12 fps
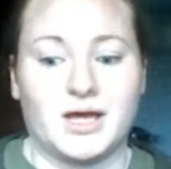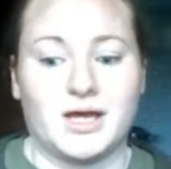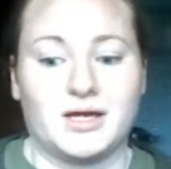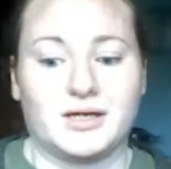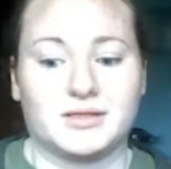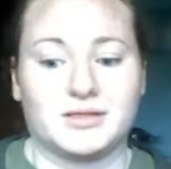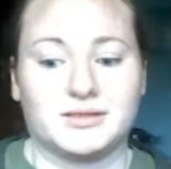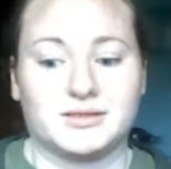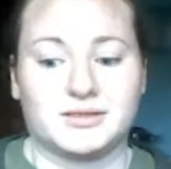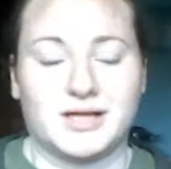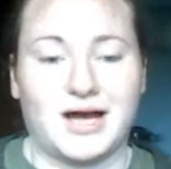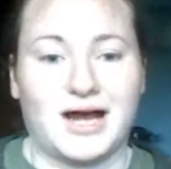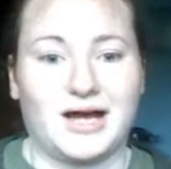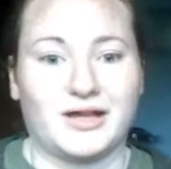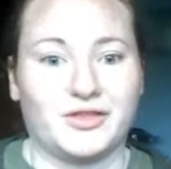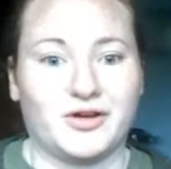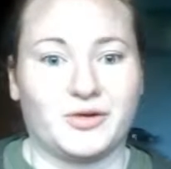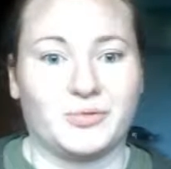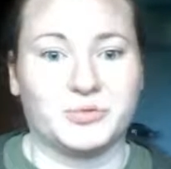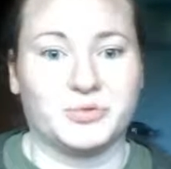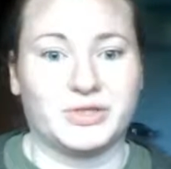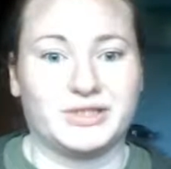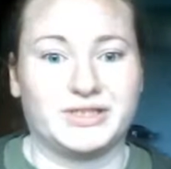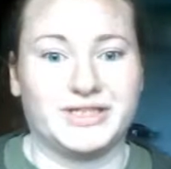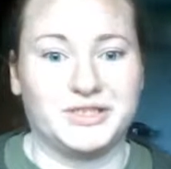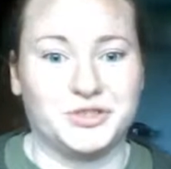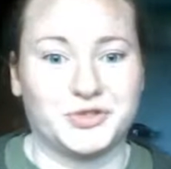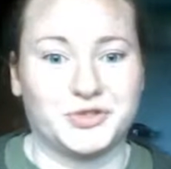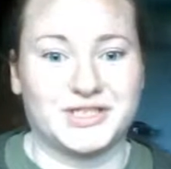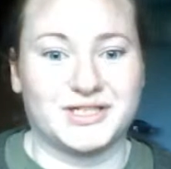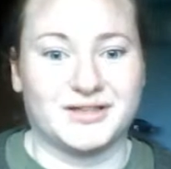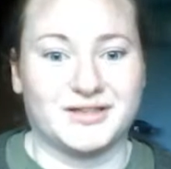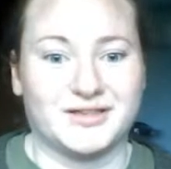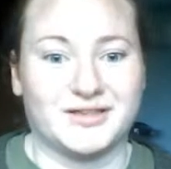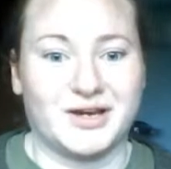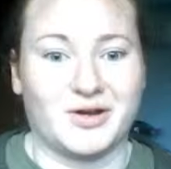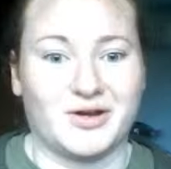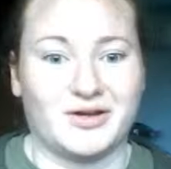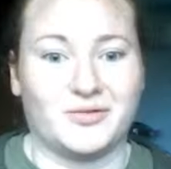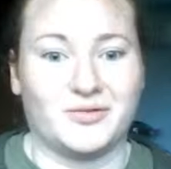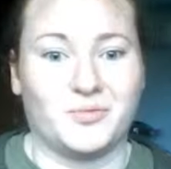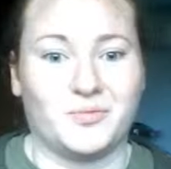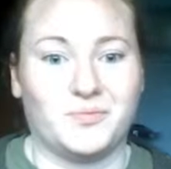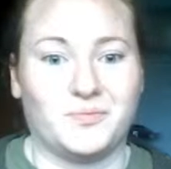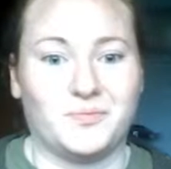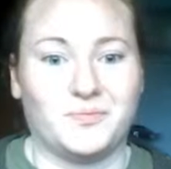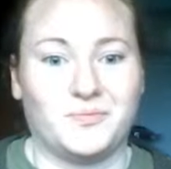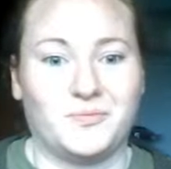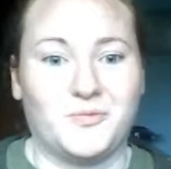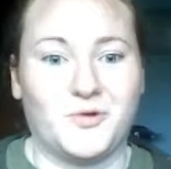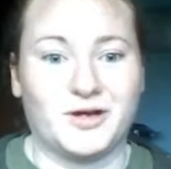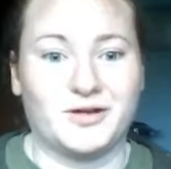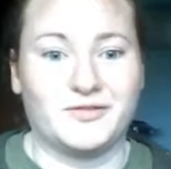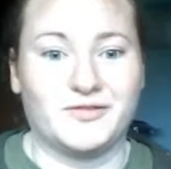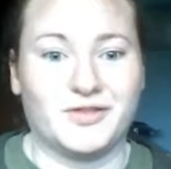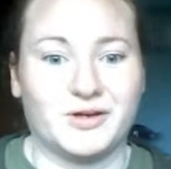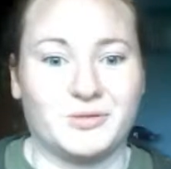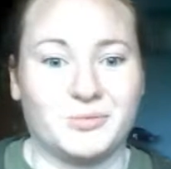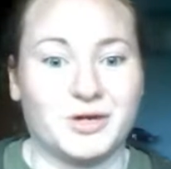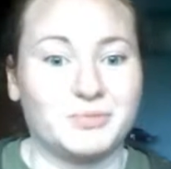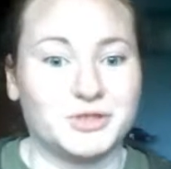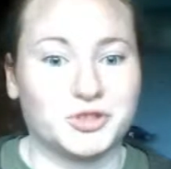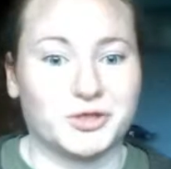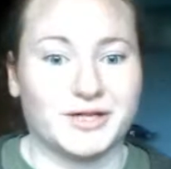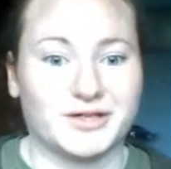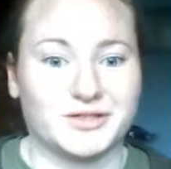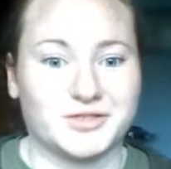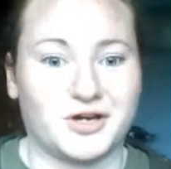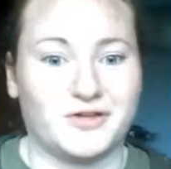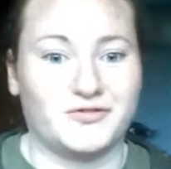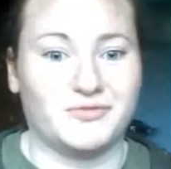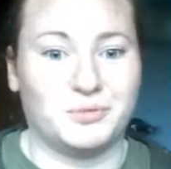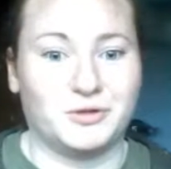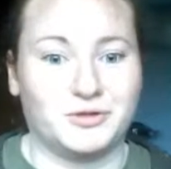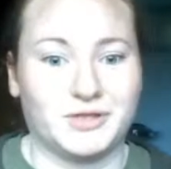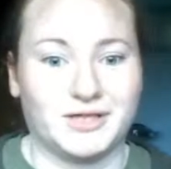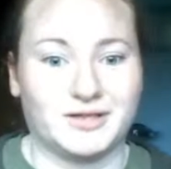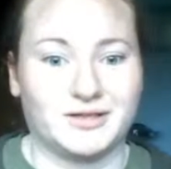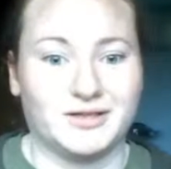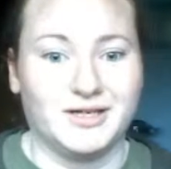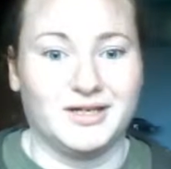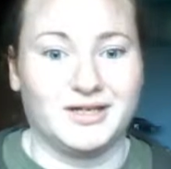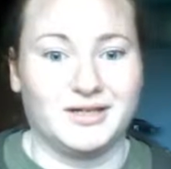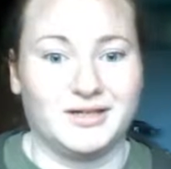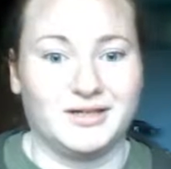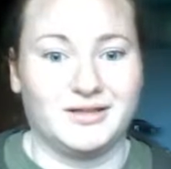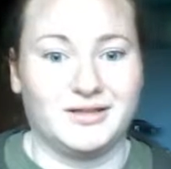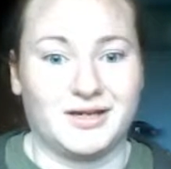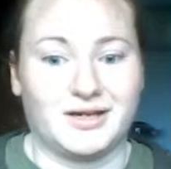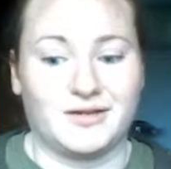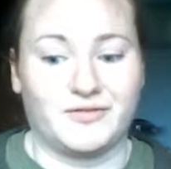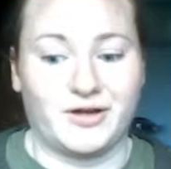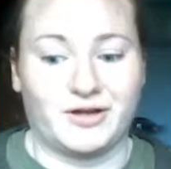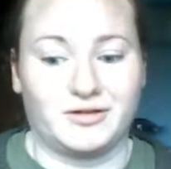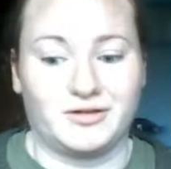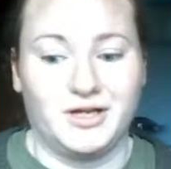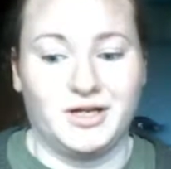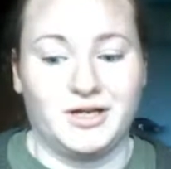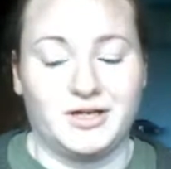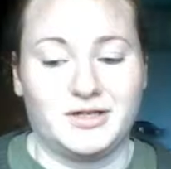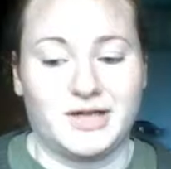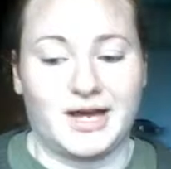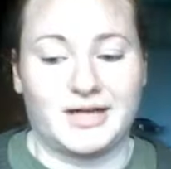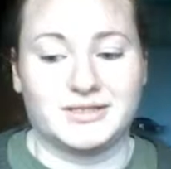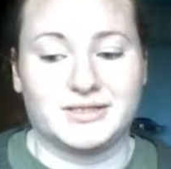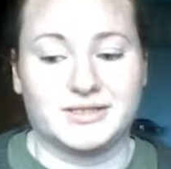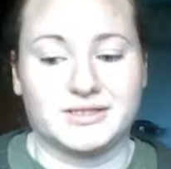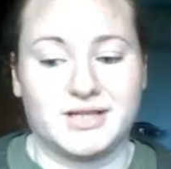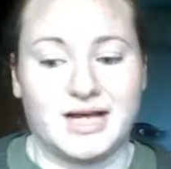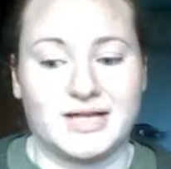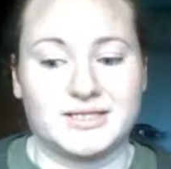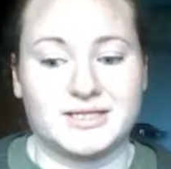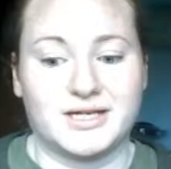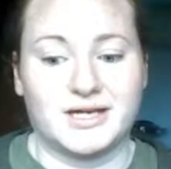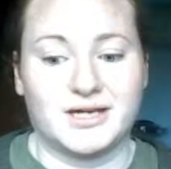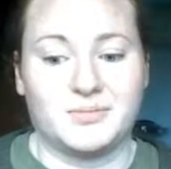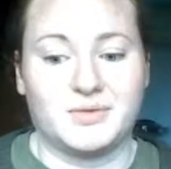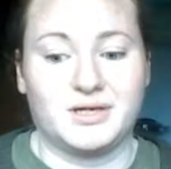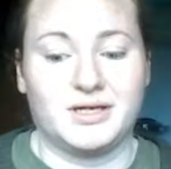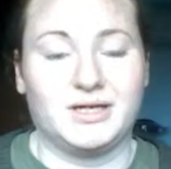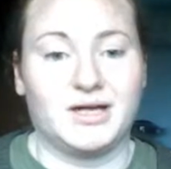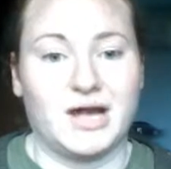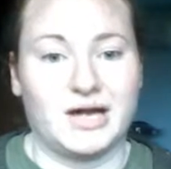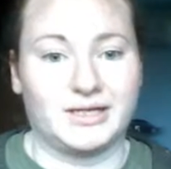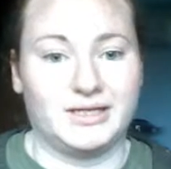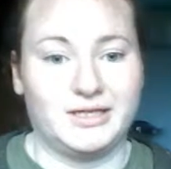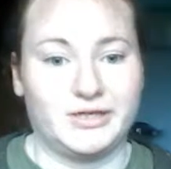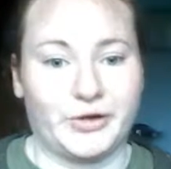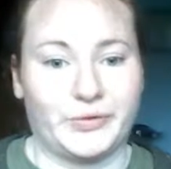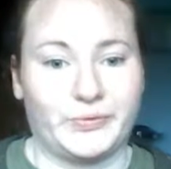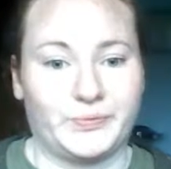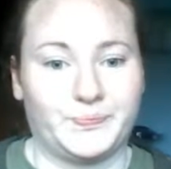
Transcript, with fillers: And I thought it was really interesting that one of the perpetrators of bullying in the NFL has his last name incognito.